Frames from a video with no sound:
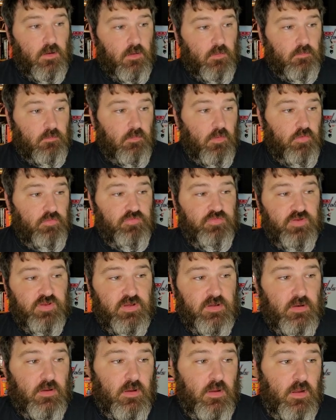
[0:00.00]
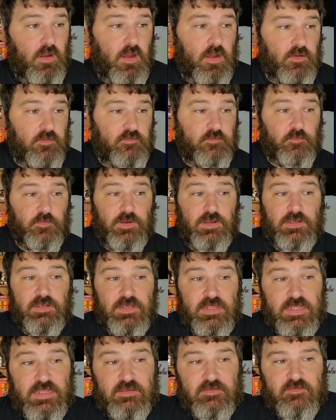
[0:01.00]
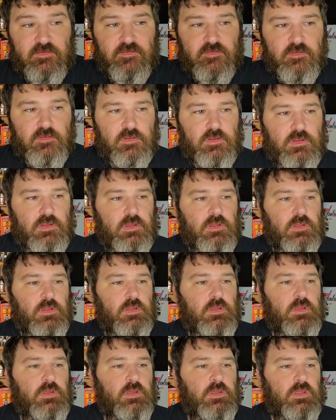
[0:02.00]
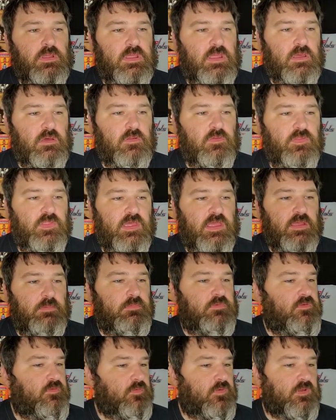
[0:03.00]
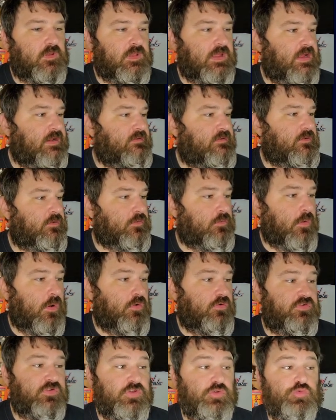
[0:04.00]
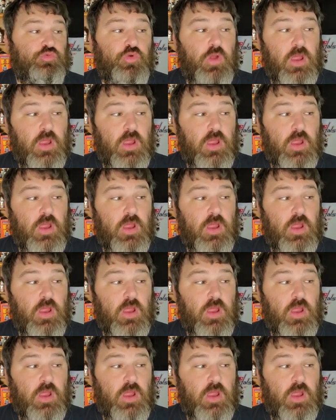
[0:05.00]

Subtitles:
Hirogen Hunter Elites. Kill them to collect Hirogen